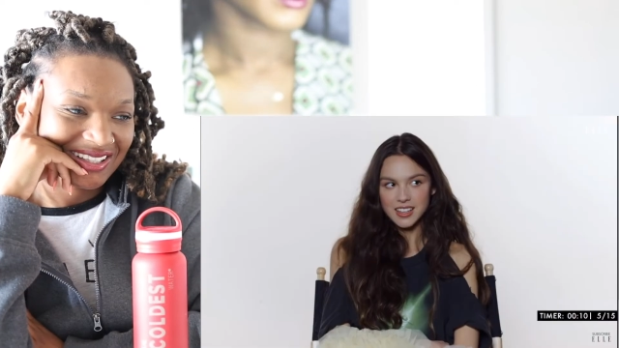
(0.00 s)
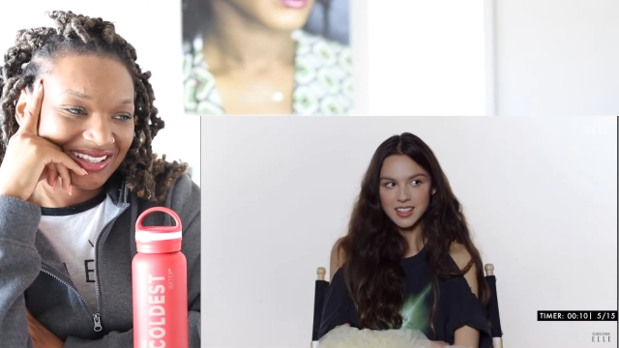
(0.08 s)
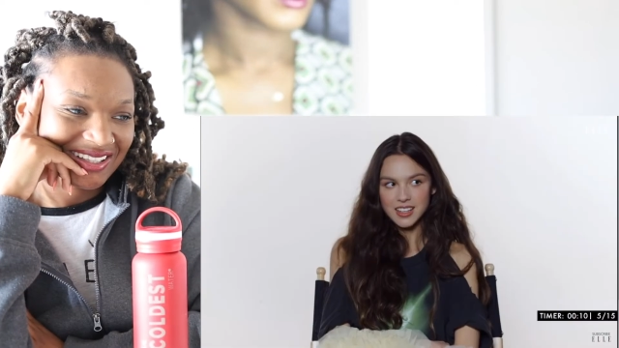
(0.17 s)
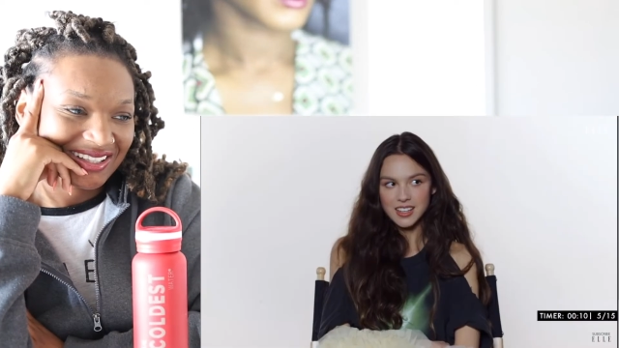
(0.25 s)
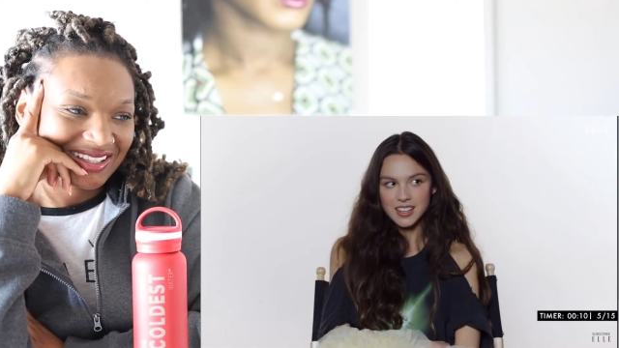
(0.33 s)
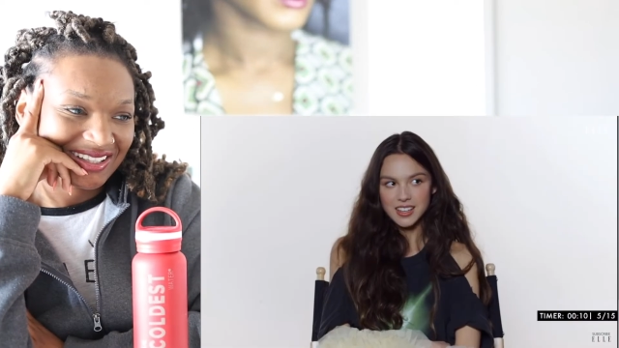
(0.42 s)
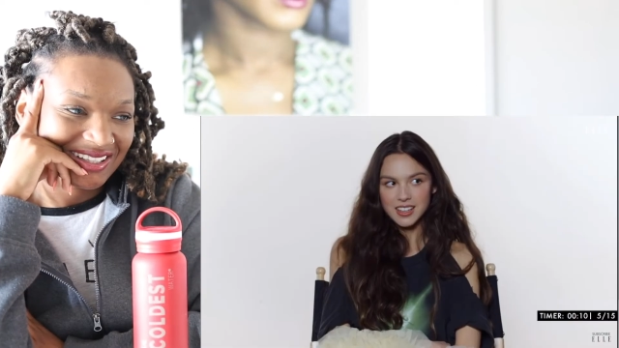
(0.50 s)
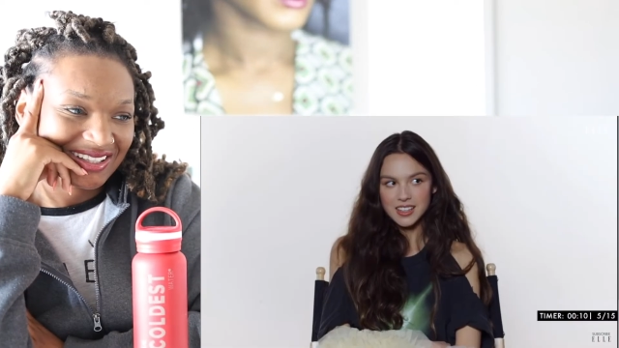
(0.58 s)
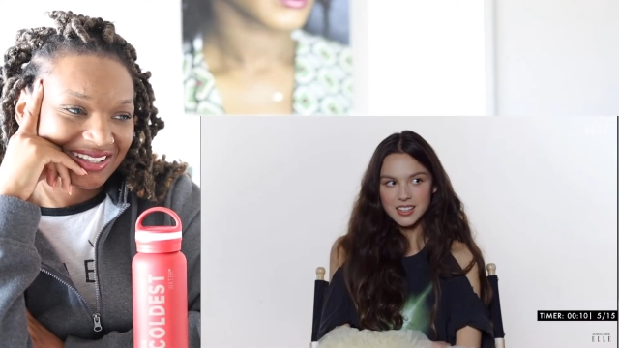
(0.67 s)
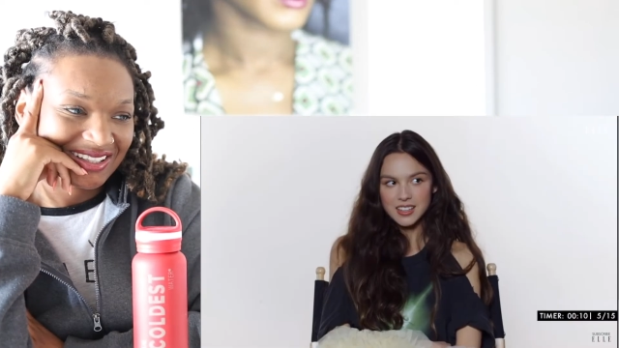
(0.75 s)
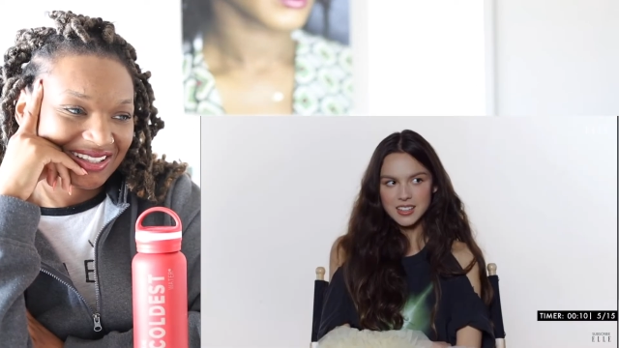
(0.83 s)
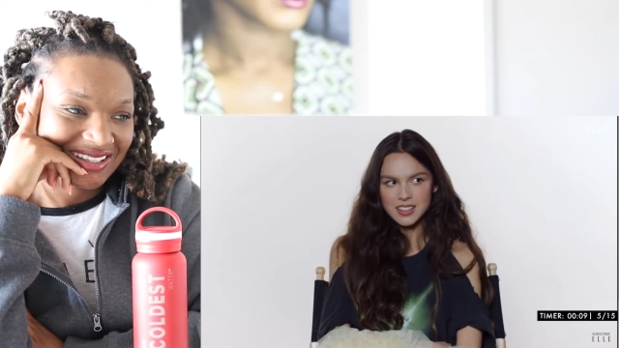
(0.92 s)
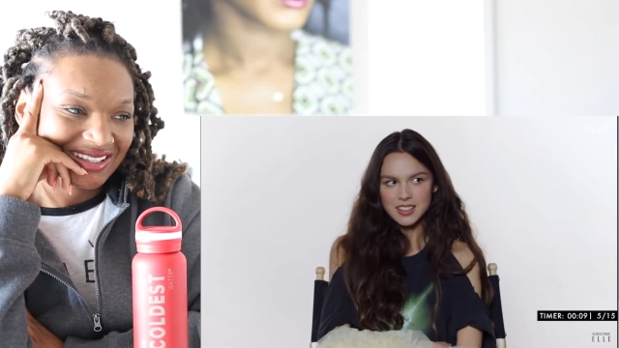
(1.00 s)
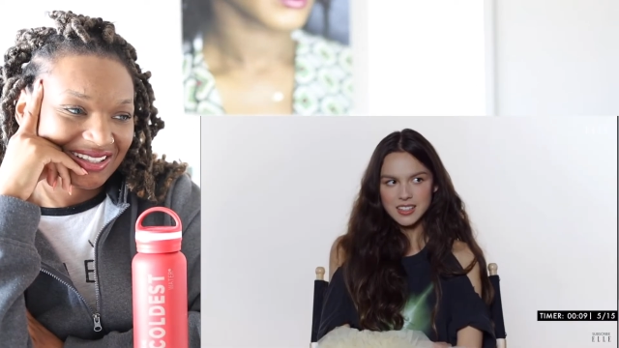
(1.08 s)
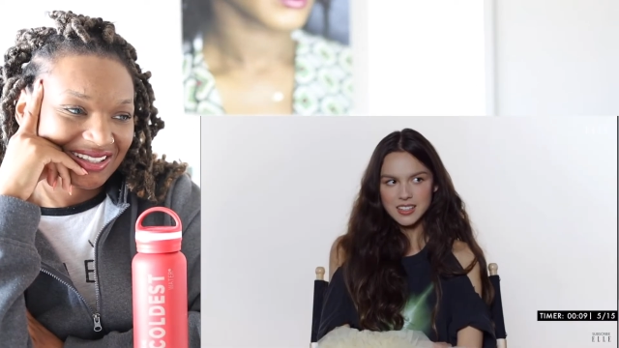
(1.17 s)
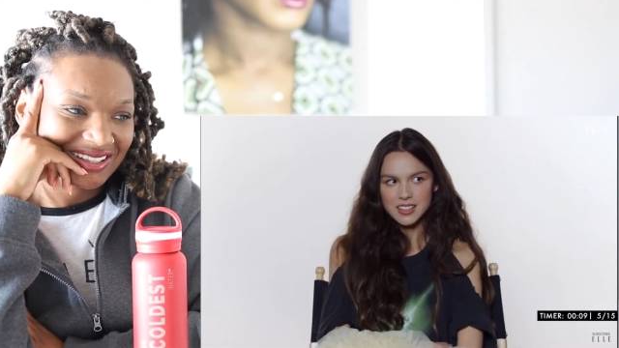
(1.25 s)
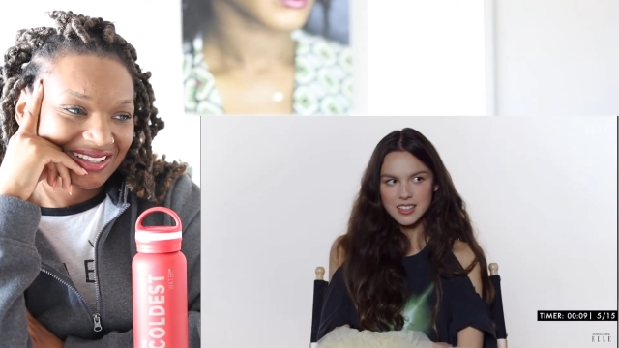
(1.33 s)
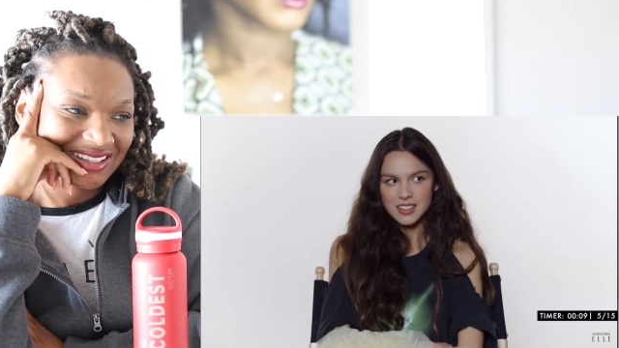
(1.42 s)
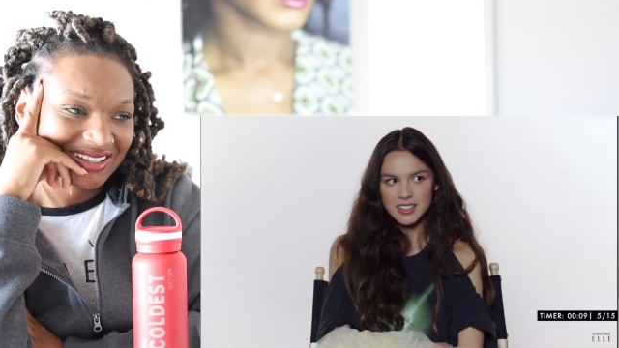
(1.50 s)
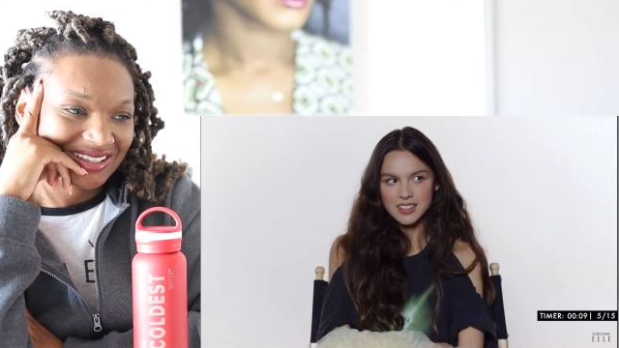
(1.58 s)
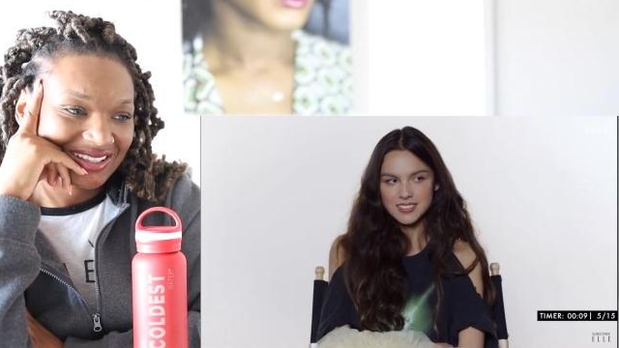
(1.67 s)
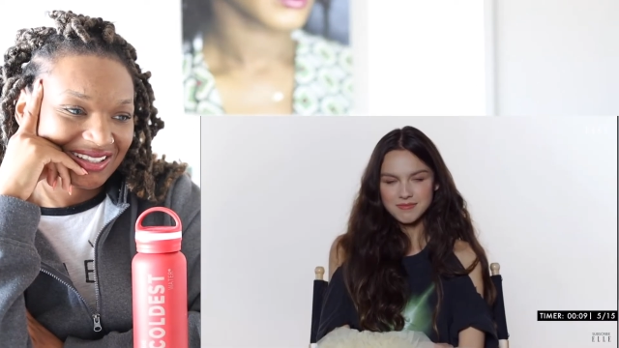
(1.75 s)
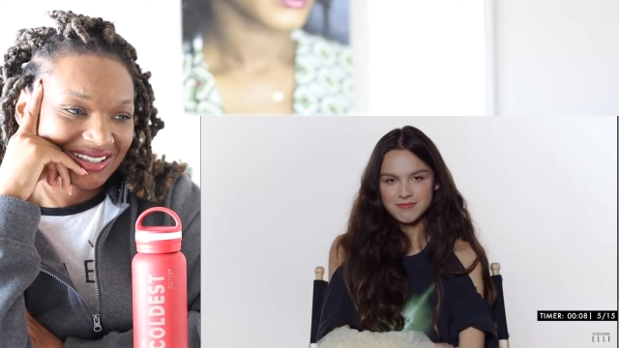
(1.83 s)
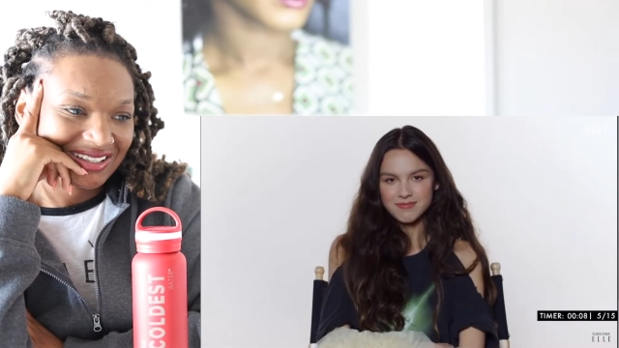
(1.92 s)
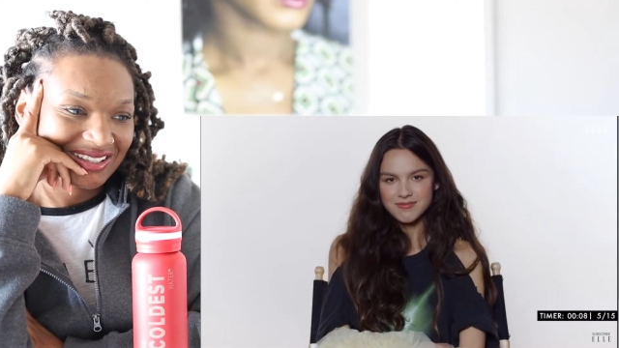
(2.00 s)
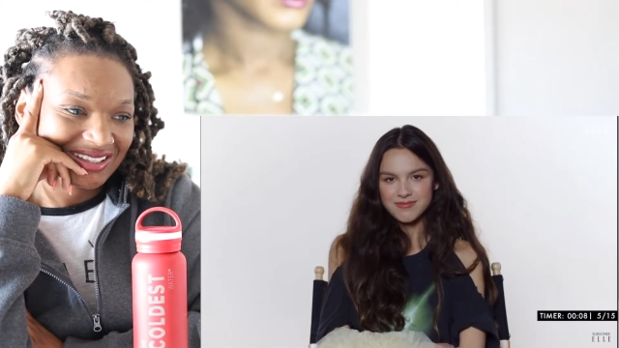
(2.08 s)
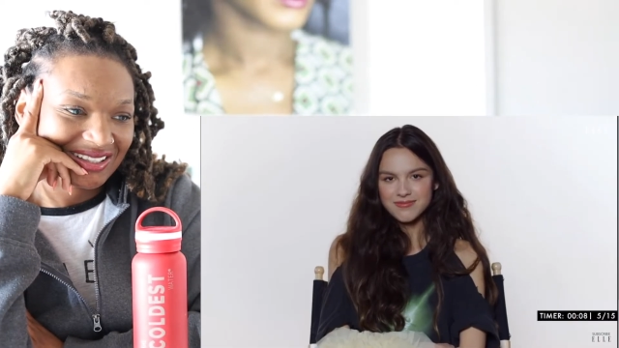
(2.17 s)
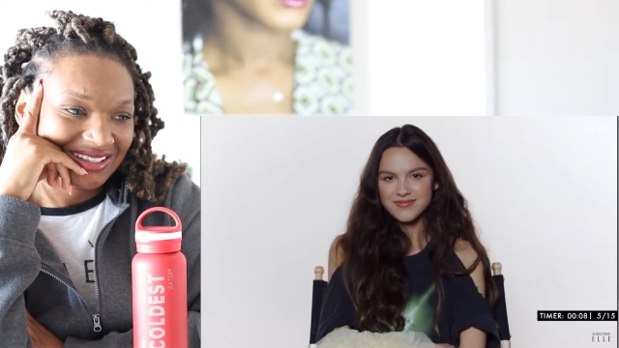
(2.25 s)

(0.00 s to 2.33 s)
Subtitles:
(no one is talking)